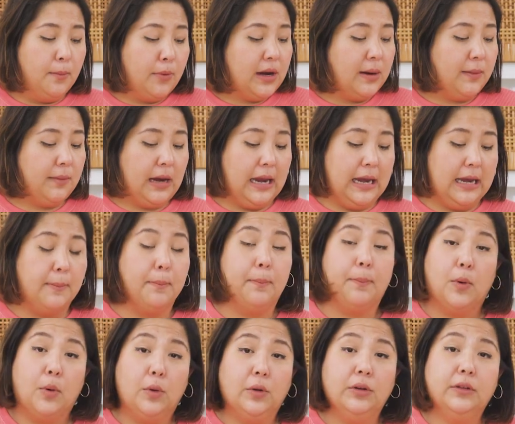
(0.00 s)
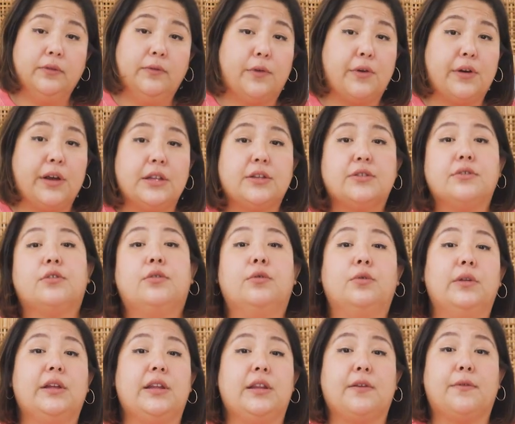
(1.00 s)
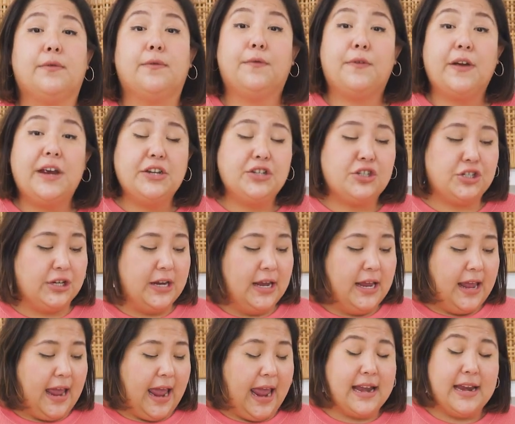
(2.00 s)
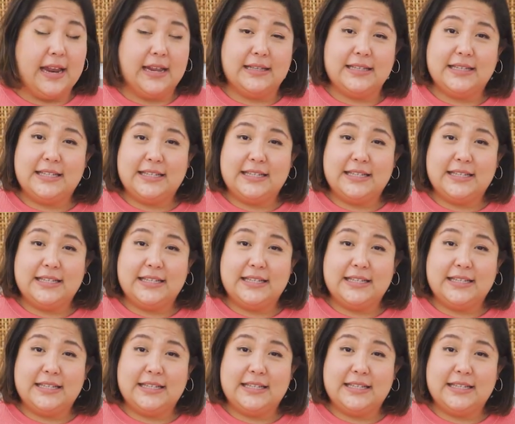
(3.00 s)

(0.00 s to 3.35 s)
put it in a bowl for it to cool in the fridge, and it's